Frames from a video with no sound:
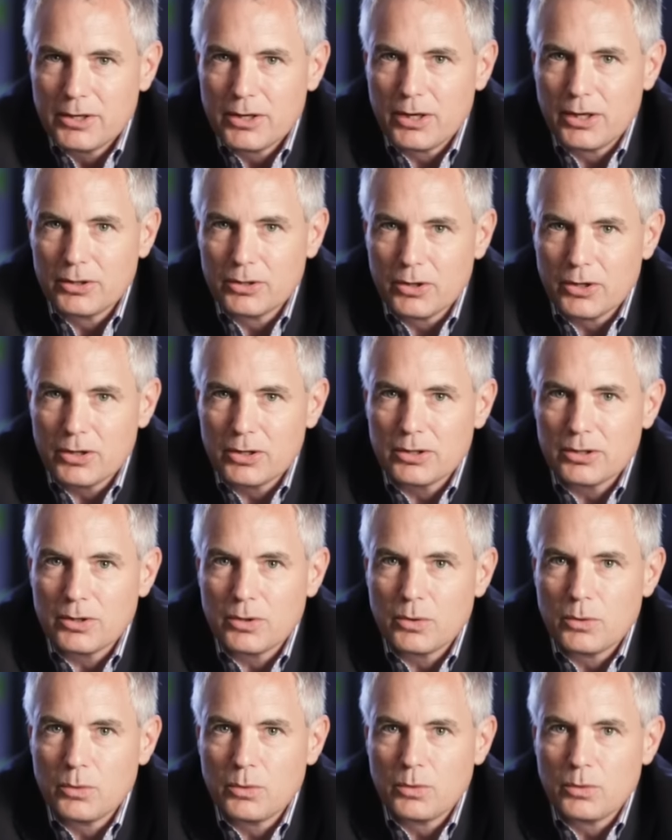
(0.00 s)
along
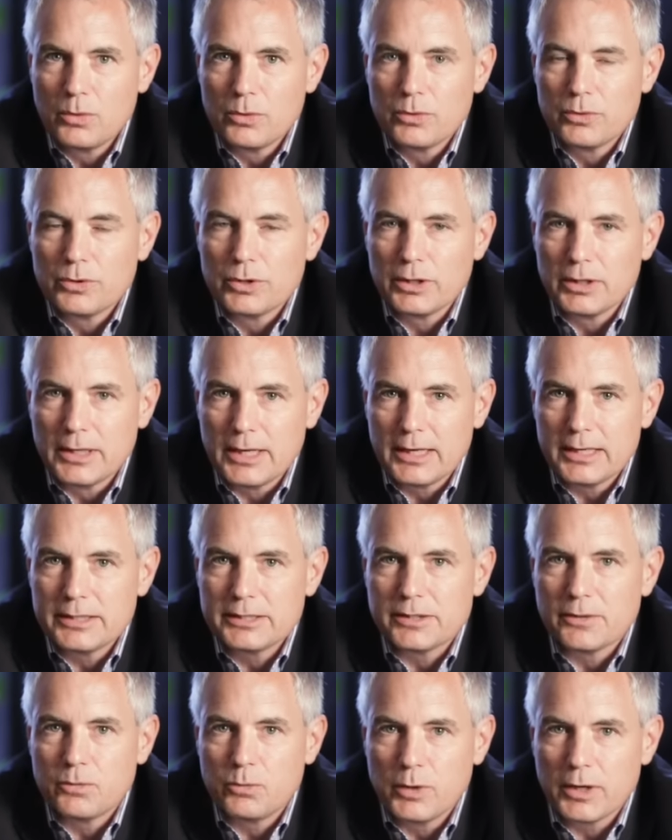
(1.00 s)
the
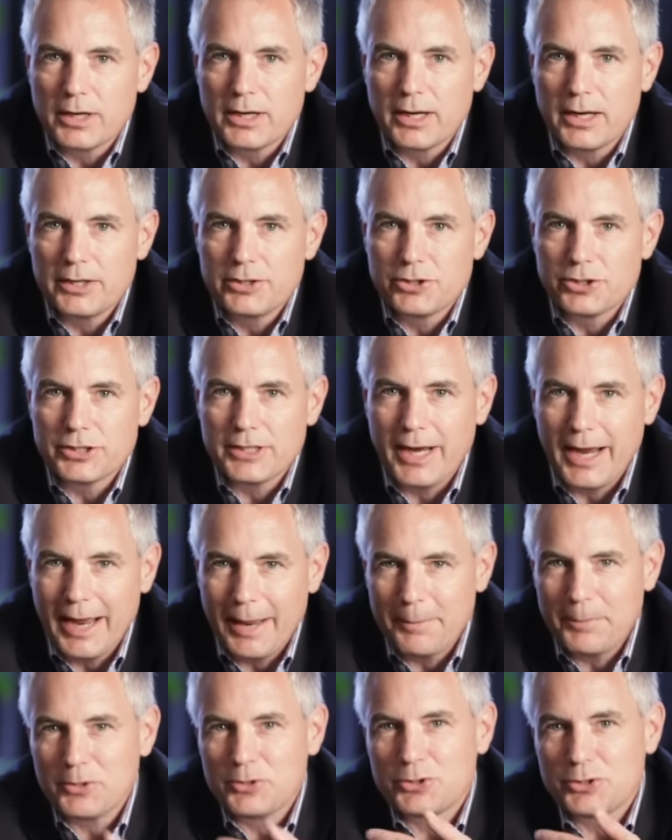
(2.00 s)
lines of what God just
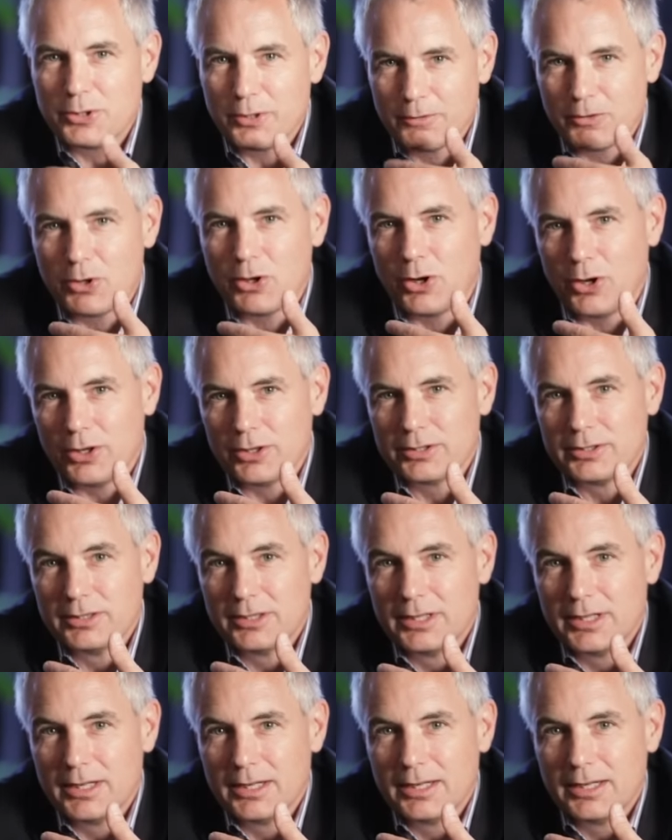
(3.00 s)
happens to have called
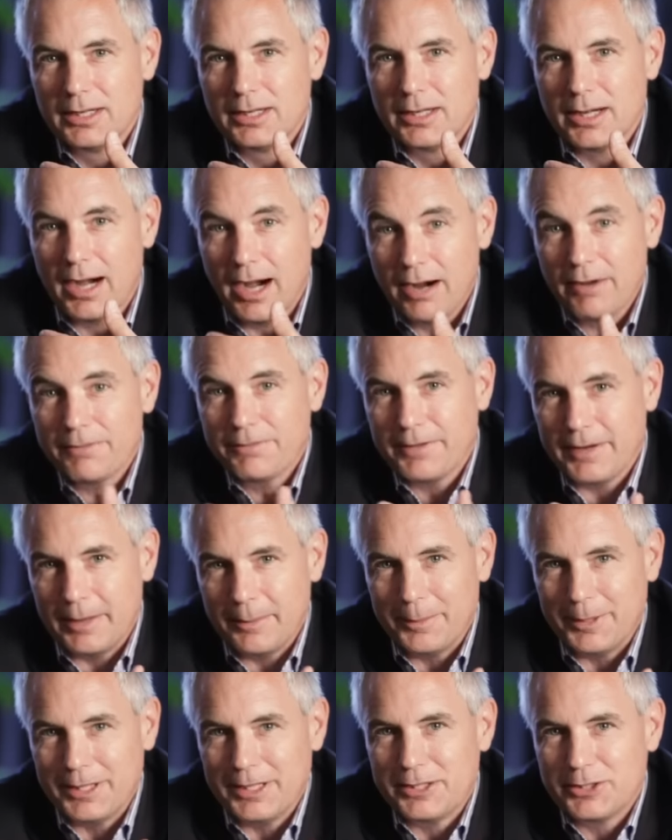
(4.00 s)
our
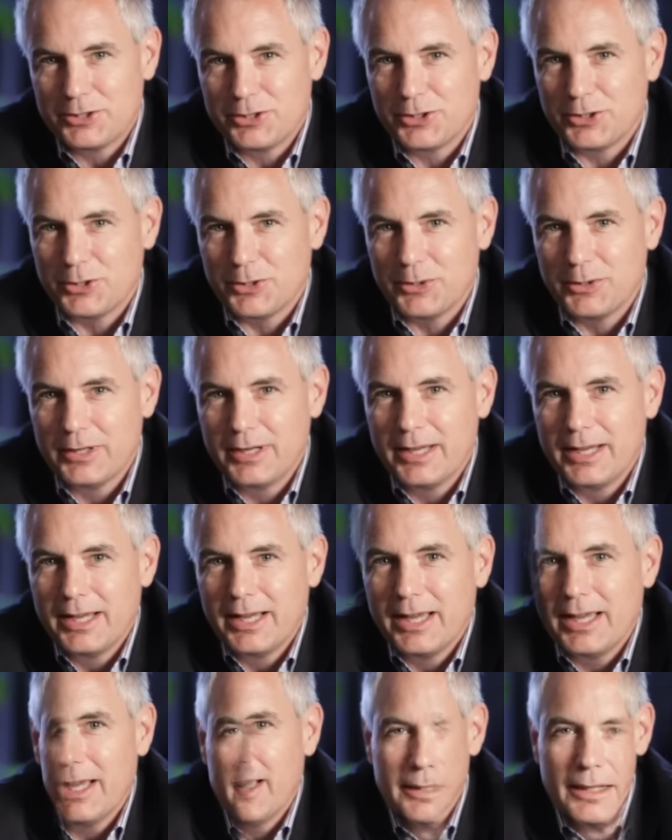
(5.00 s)
family too.
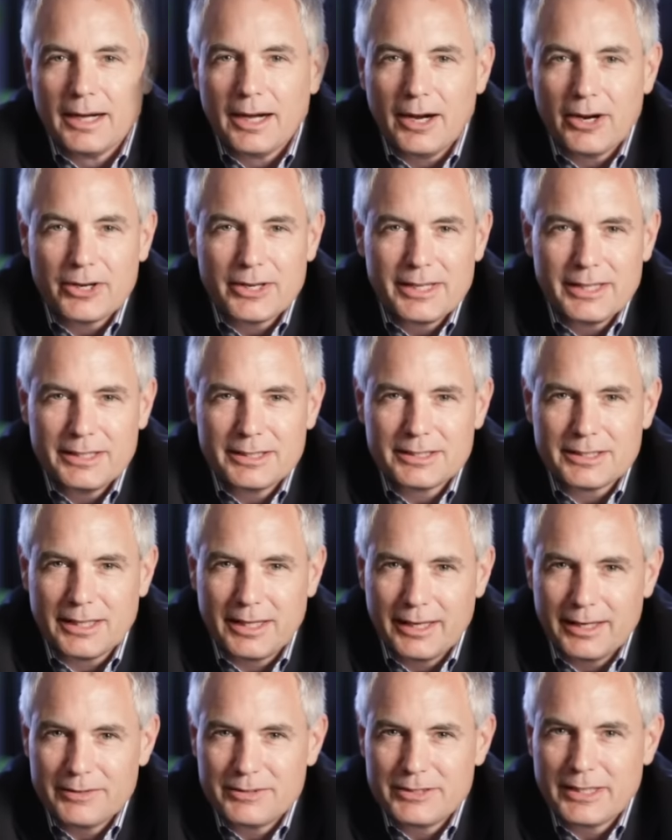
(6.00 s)
Our kids'
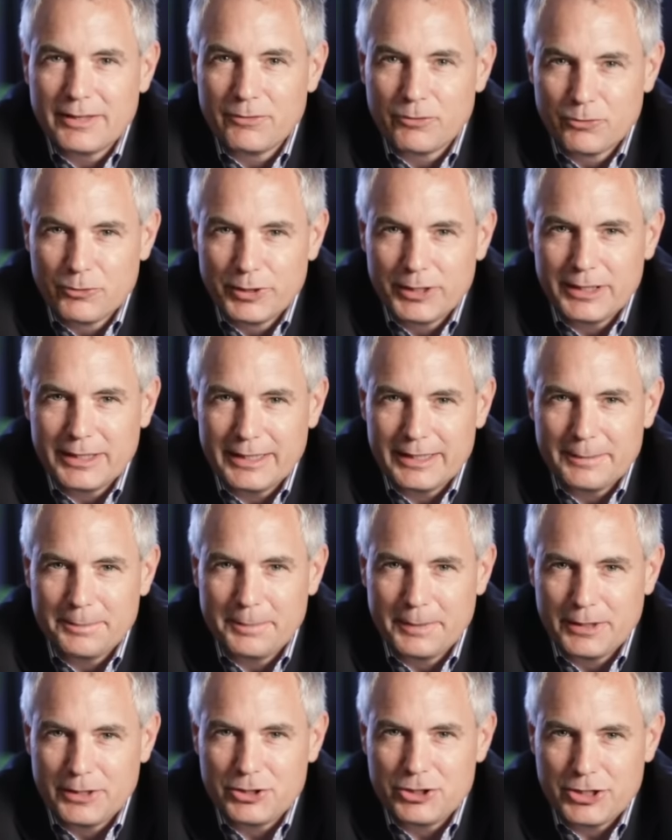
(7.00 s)
lives have really
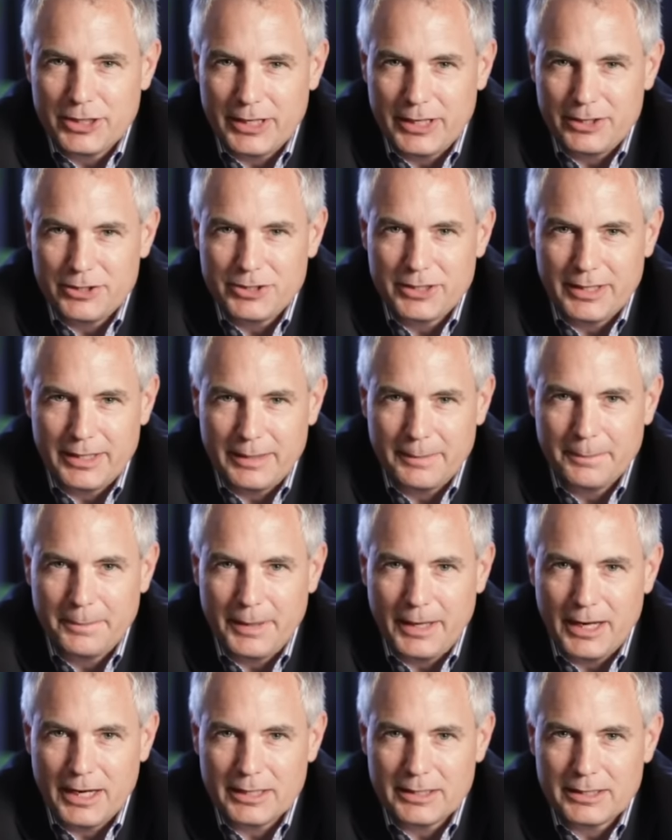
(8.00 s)
been changed and
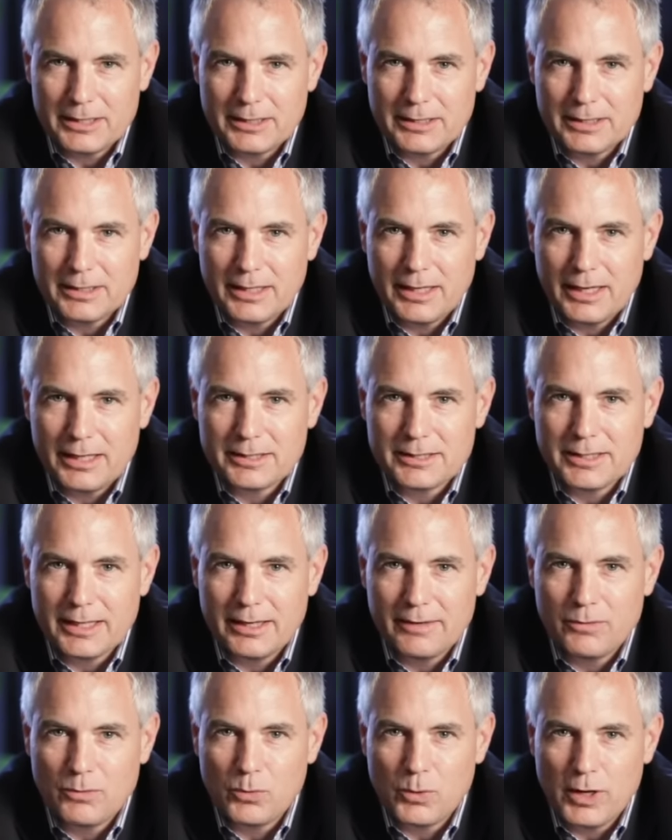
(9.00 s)
impacted as
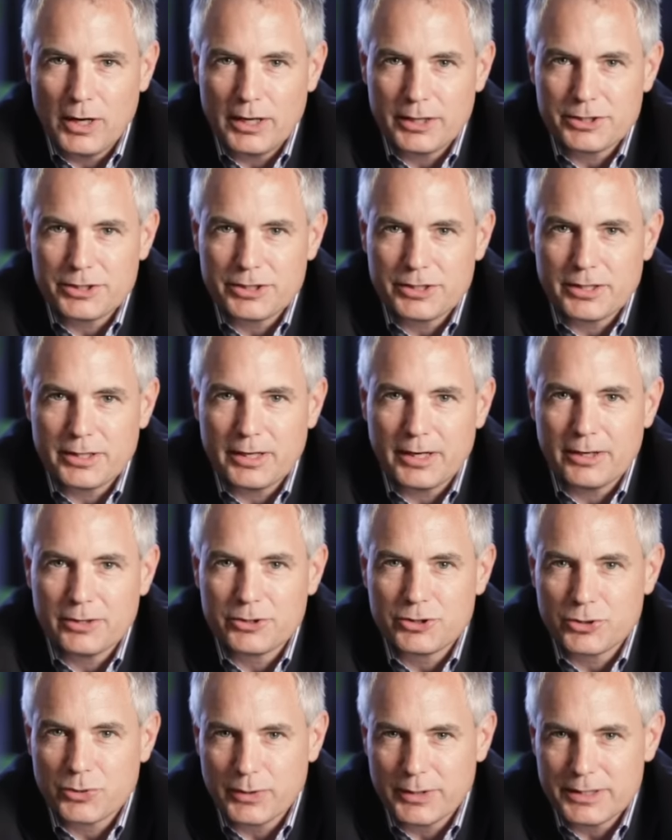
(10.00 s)
they've watched our
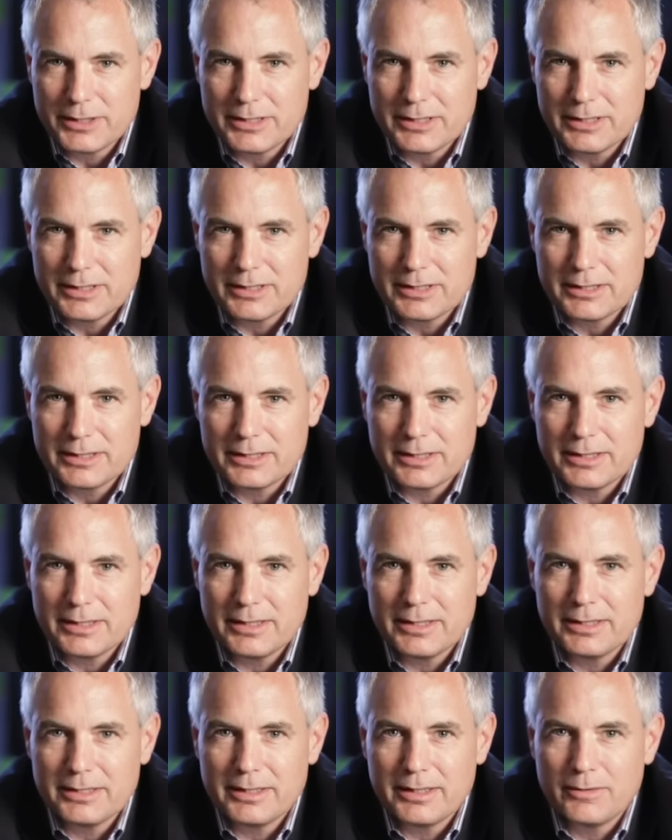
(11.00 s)
choices
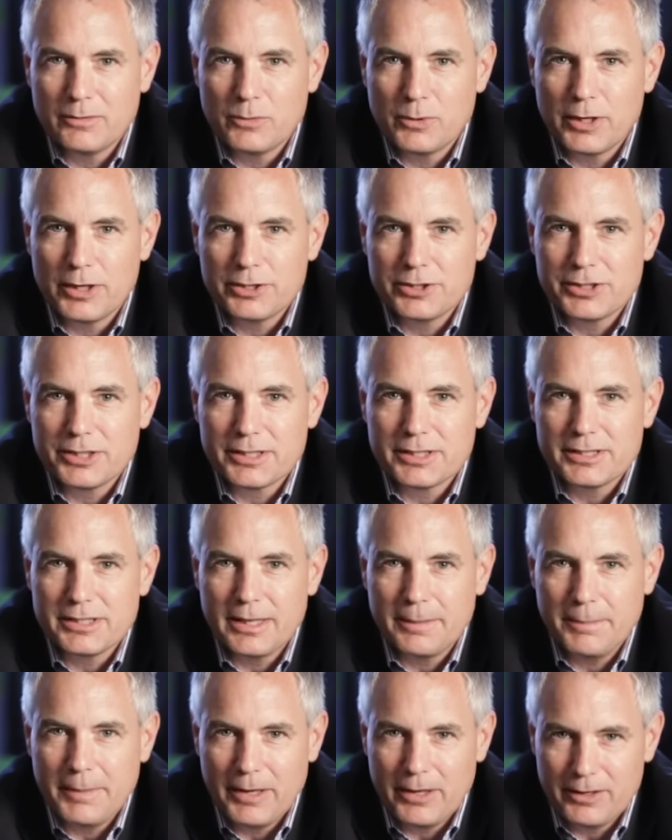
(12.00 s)
and they've watched us
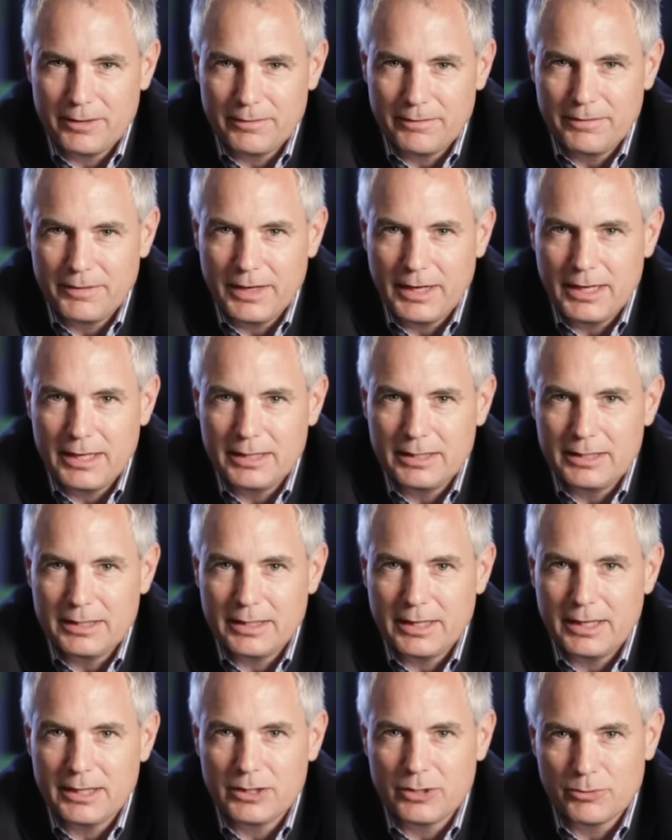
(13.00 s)
step out in faith
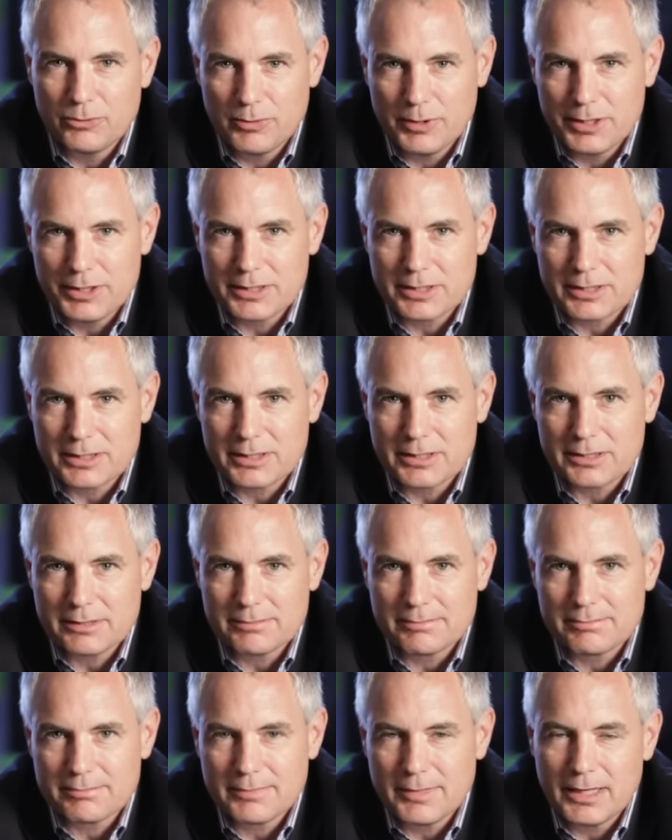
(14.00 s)
and the risks
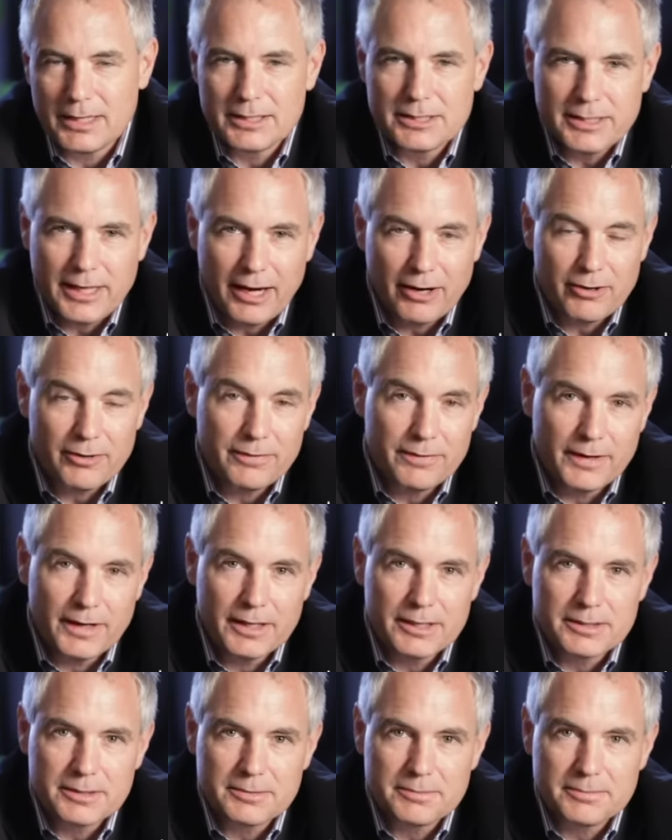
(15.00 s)
and
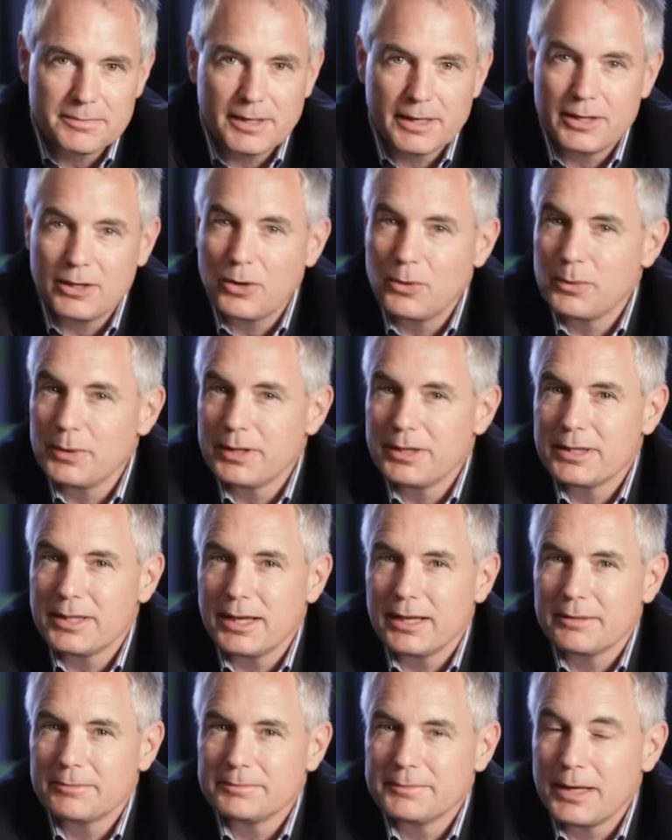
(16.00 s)
sacrifice that go with
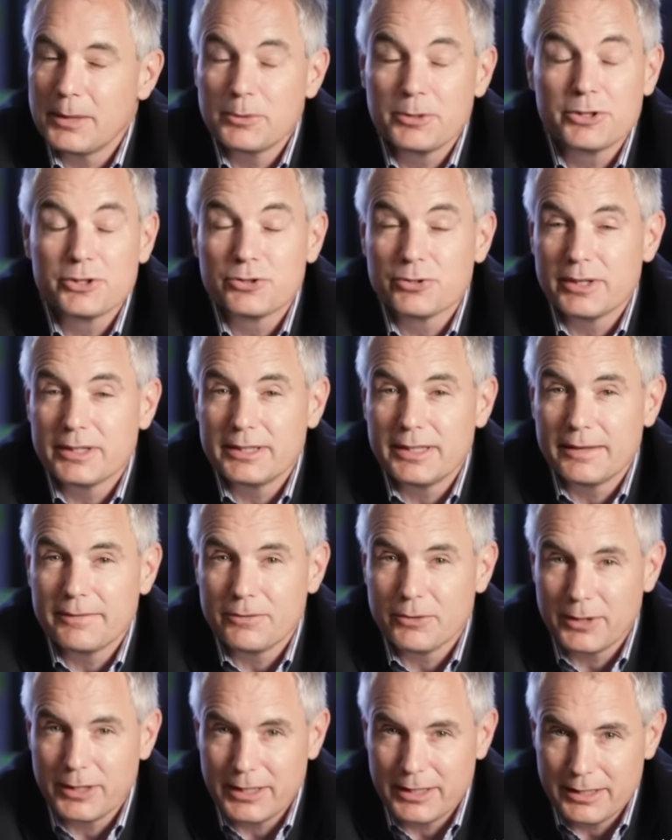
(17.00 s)
that. I wouldn't trade that
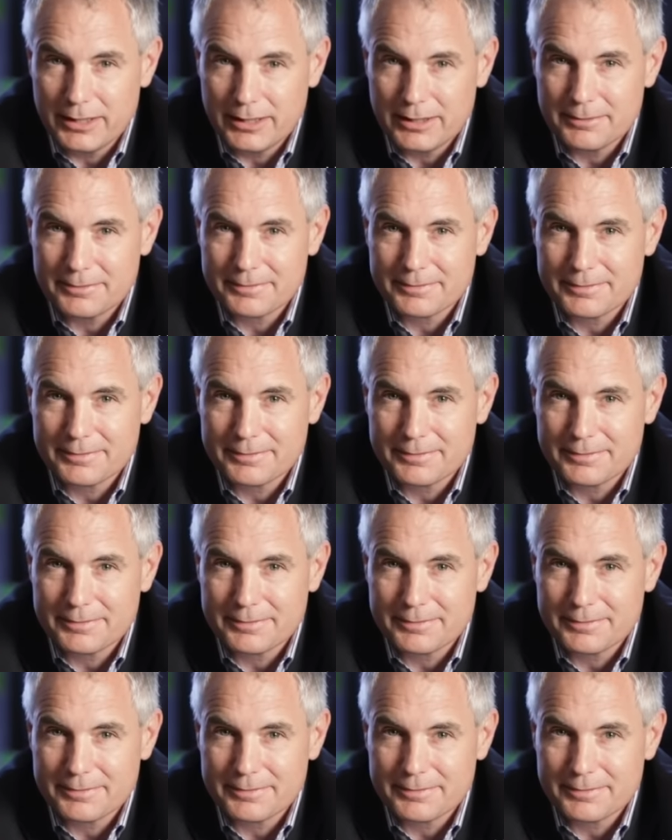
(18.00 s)
for anything.